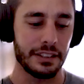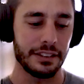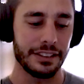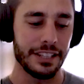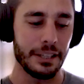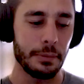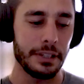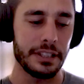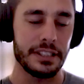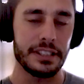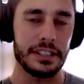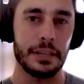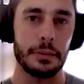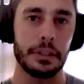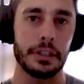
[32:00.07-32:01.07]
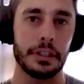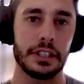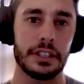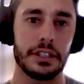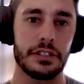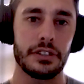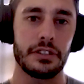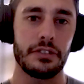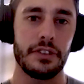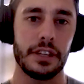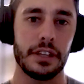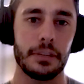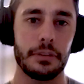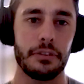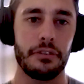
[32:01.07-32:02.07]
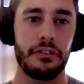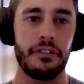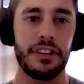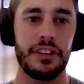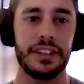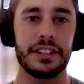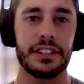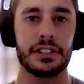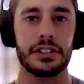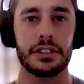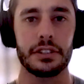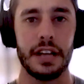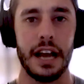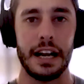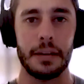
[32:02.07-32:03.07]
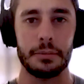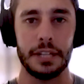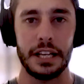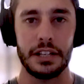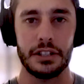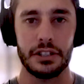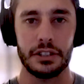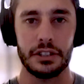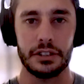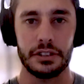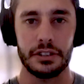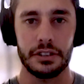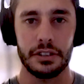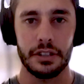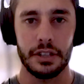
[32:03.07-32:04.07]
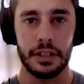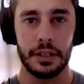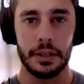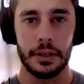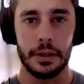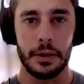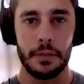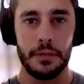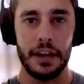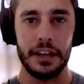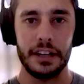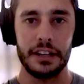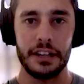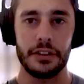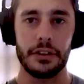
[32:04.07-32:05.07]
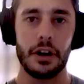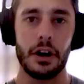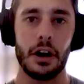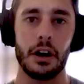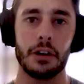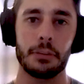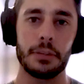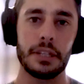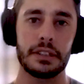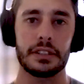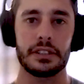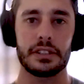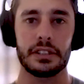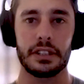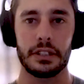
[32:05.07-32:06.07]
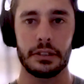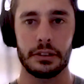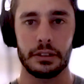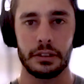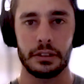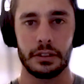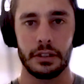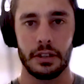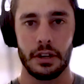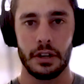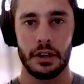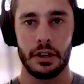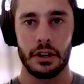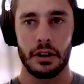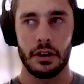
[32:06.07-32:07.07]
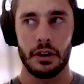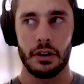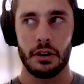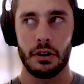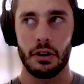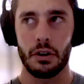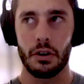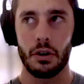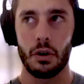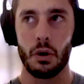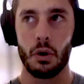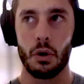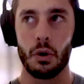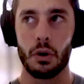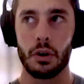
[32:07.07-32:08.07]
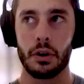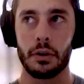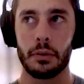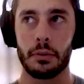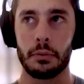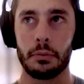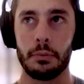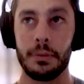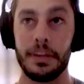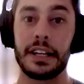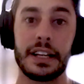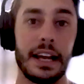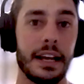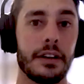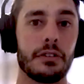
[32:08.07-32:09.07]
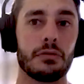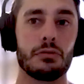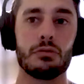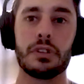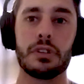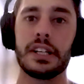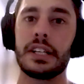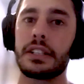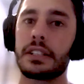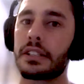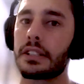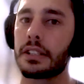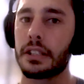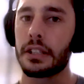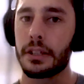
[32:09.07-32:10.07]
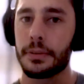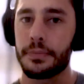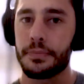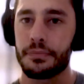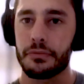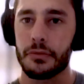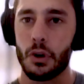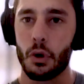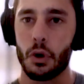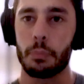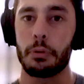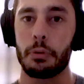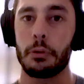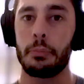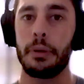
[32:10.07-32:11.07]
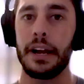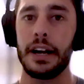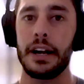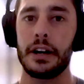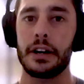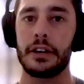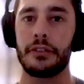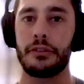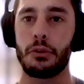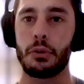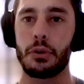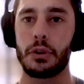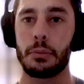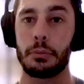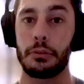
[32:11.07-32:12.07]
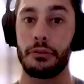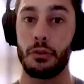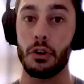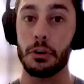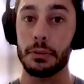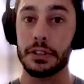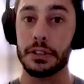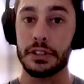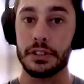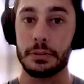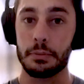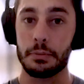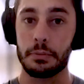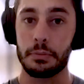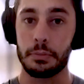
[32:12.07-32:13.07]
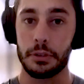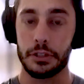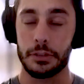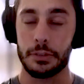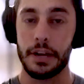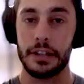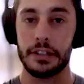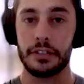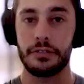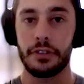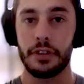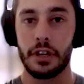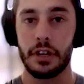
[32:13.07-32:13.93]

limited stimulus to develop the fitness adaptations that either augment the skill or mitigate risk or prepare for performance perspective,